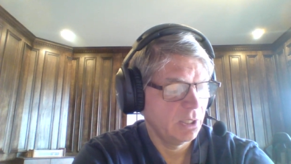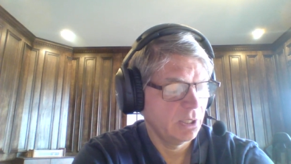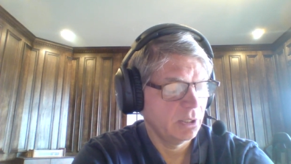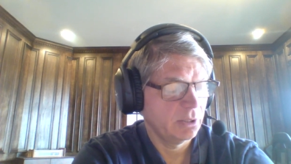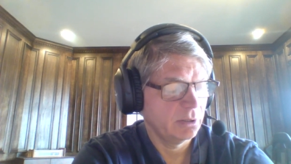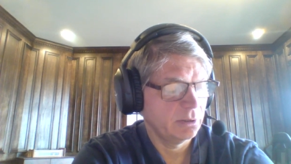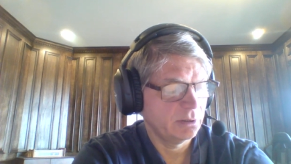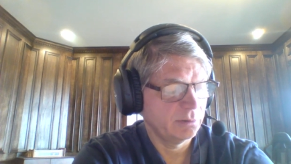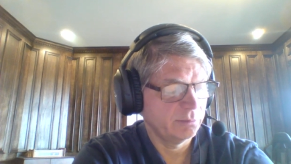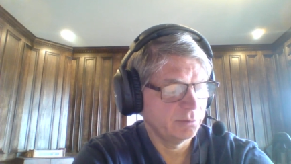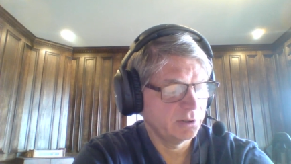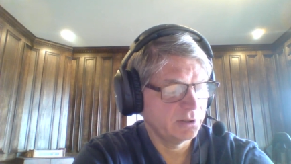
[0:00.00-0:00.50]

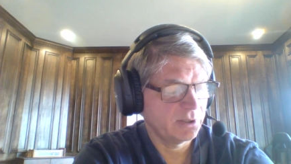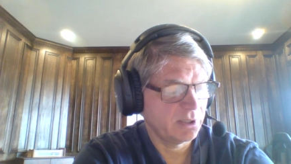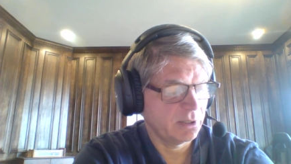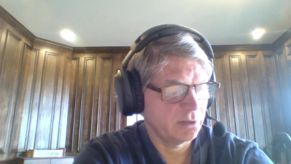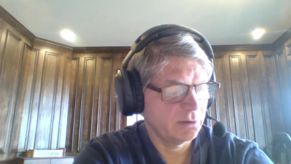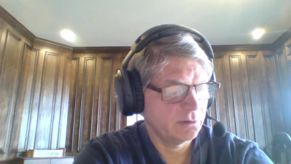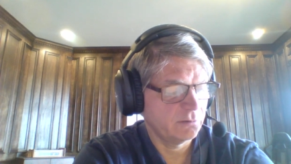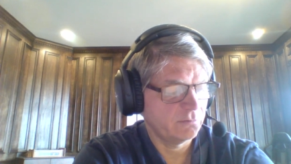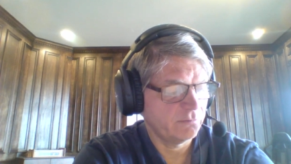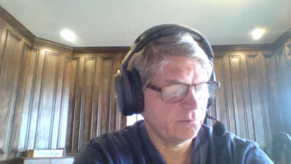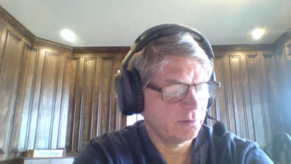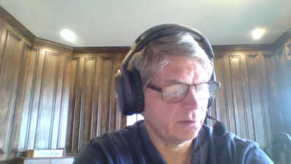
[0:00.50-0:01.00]
Number 10
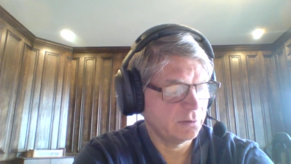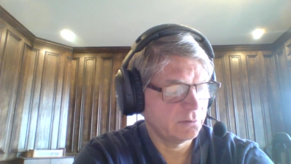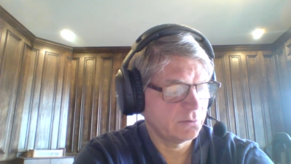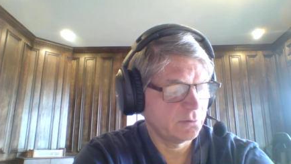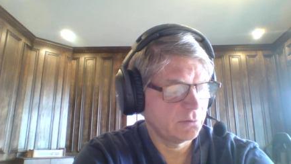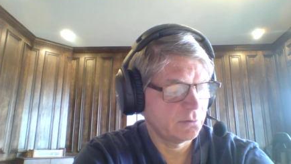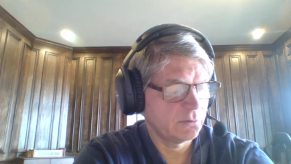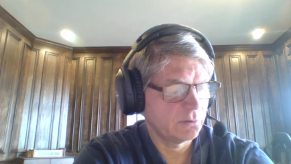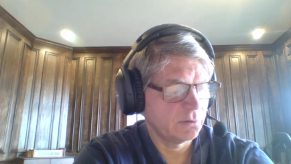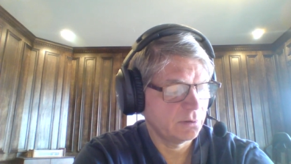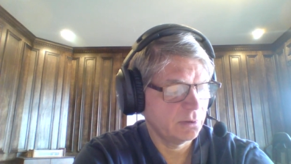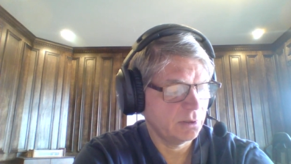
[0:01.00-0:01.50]
is
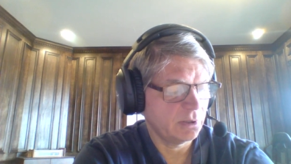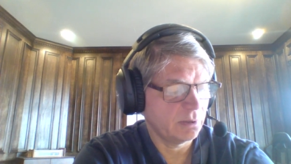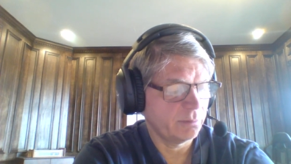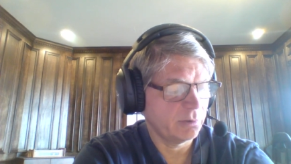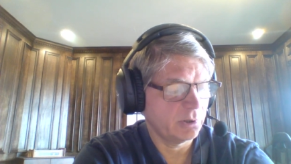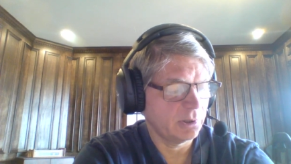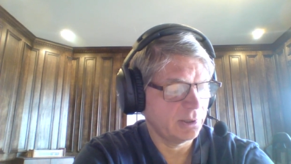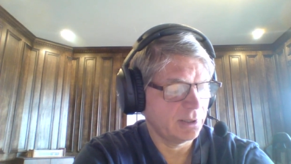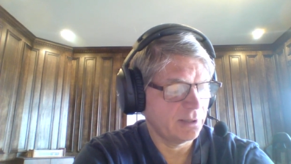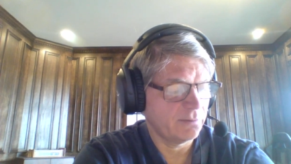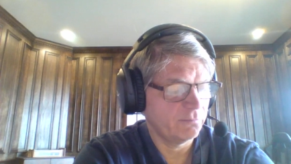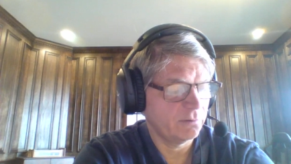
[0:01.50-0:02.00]
false. Number
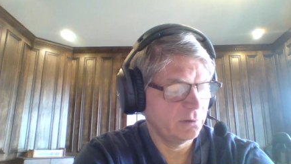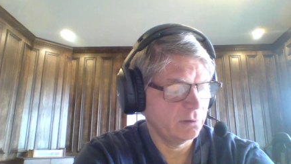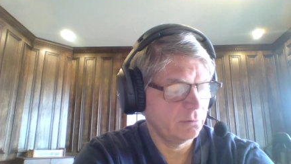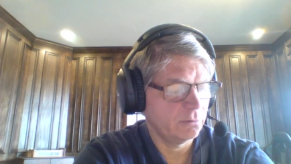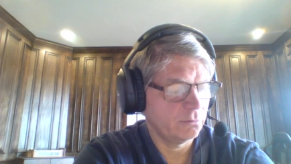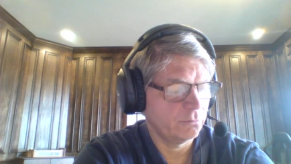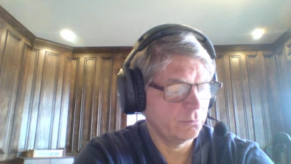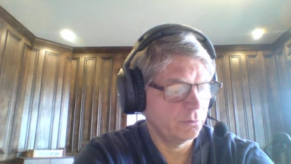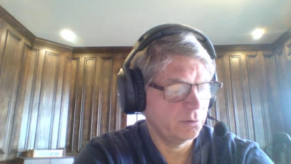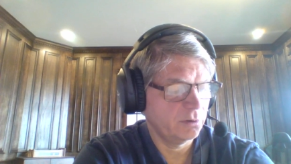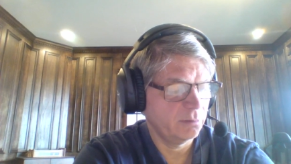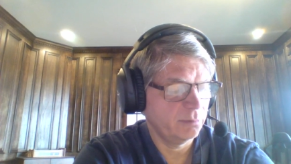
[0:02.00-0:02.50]
11,
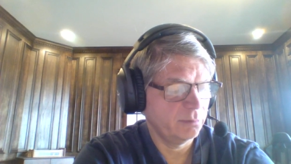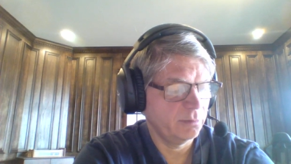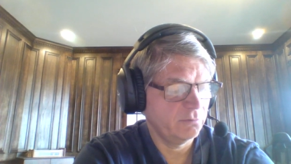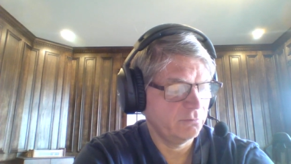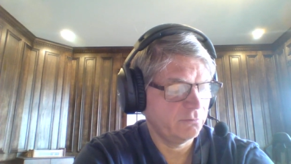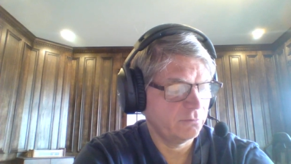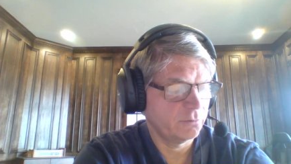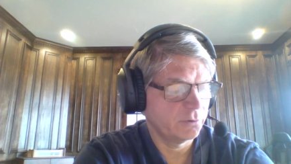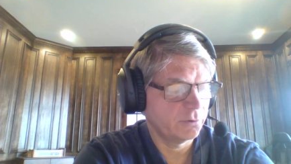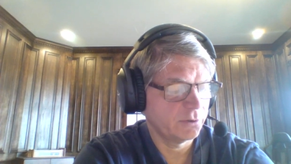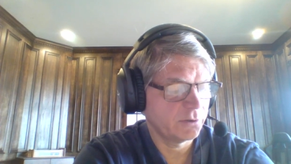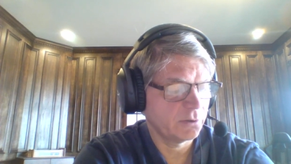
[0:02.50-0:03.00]
rhythm and
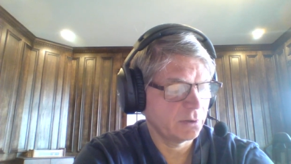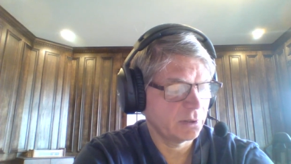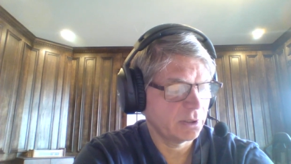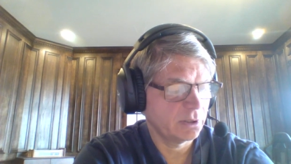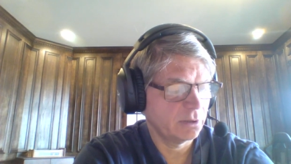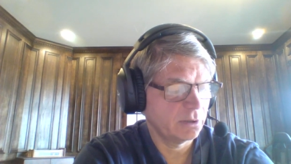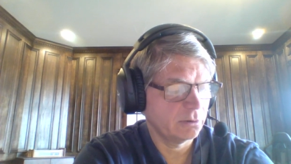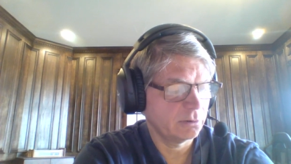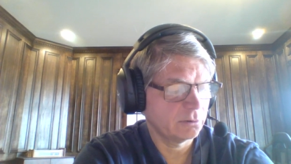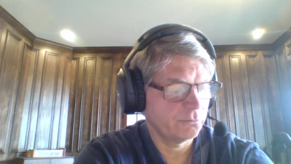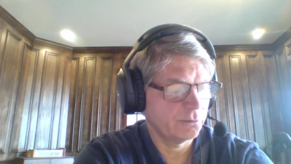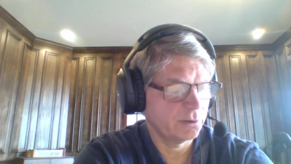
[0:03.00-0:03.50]
force are
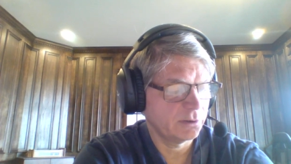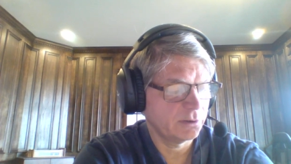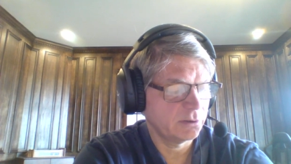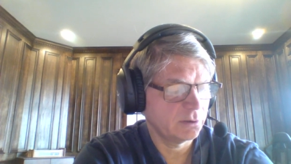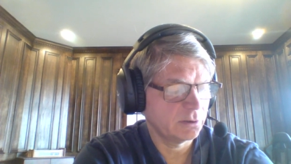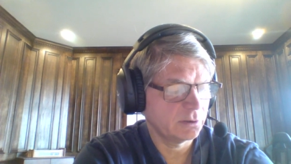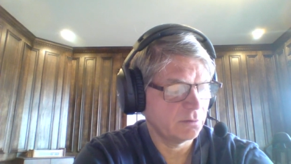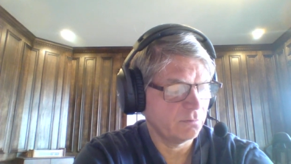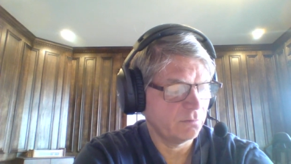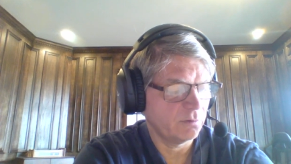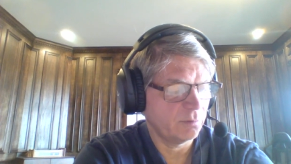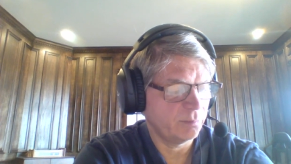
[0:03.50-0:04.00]

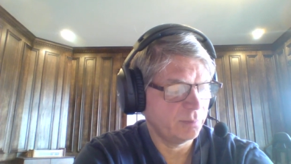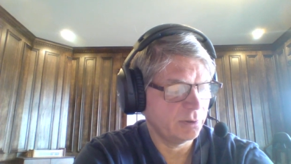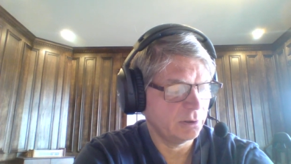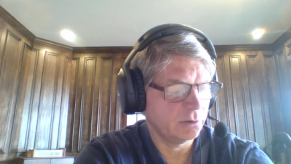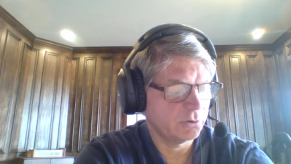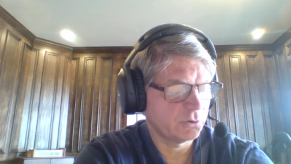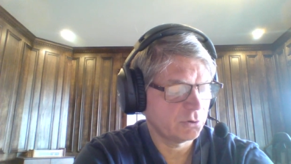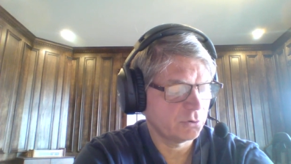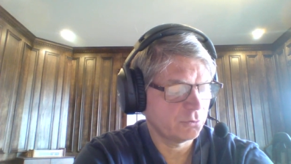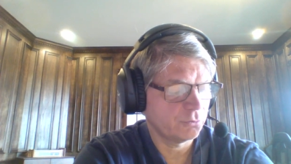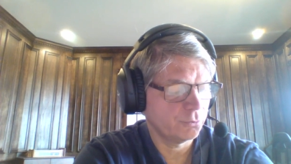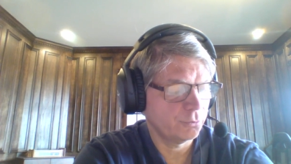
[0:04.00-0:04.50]
characteristics of a
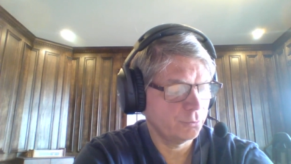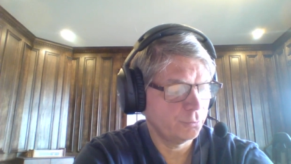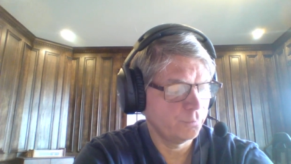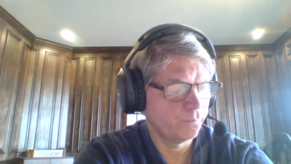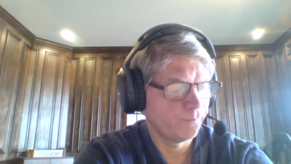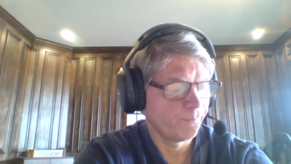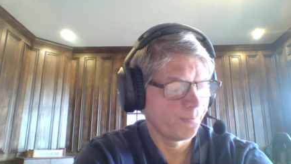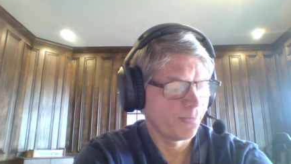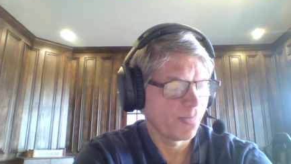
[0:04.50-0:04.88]
pulse. True.